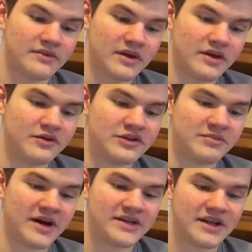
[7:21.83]
Huge
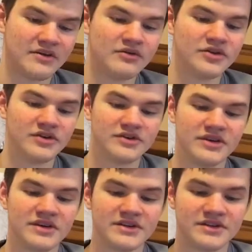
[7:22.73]
surprise that New
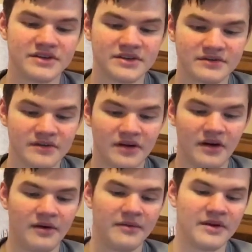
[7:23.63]
Jersey is
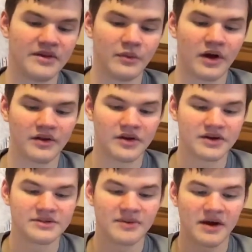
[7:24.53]
in the wild
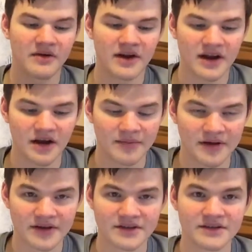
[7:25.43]
card spot right now,
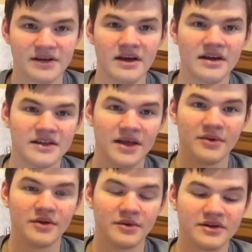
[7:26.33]
because they
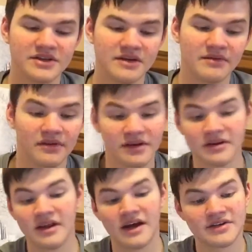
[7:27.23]
were the worst team in the
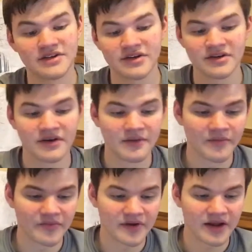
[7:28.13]
league last year.
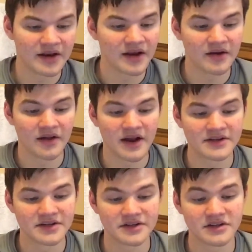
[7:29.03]
And Carolina
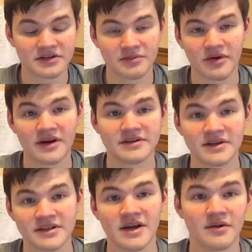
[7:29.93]
is also a surprise,
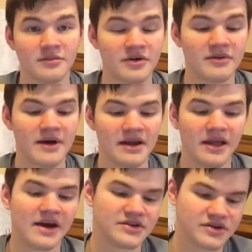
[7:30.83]
because they were pretty bad
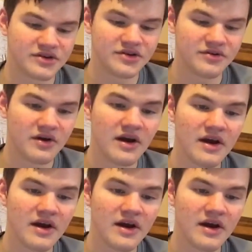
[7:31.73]
last year too.